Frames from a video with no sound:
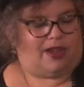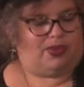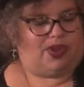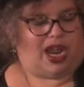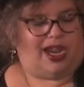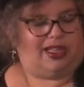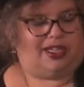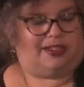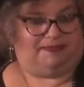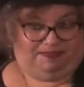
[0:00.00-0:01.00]
on Boone
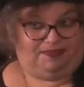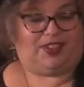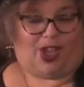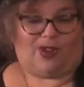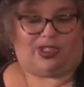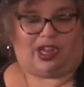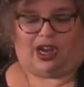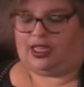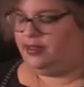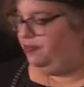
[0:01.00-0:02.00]
Island? The Coast
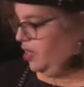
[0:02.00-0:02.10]
Guard.